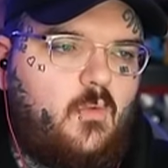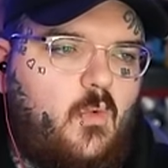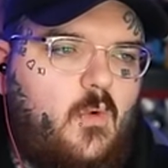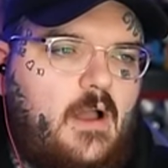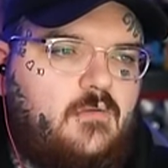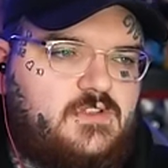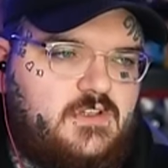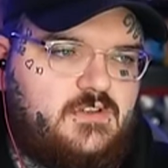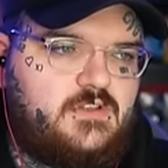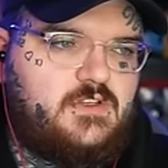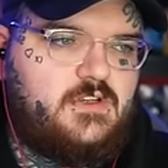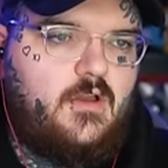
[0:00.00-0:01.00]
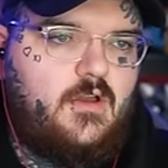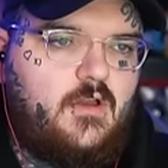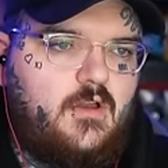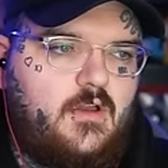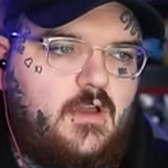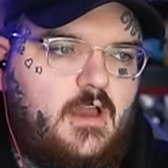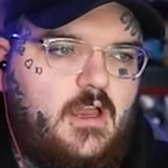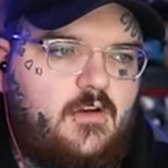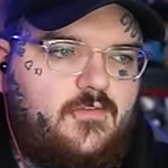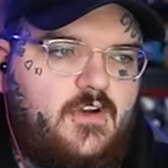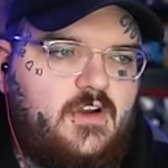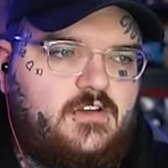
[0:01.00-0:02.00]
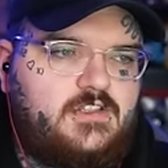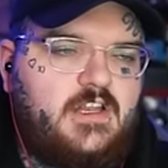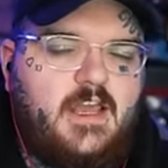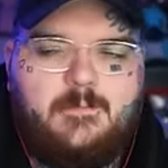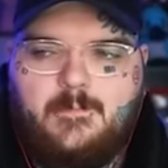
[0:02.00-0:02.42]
wowzers. I go first? Yep.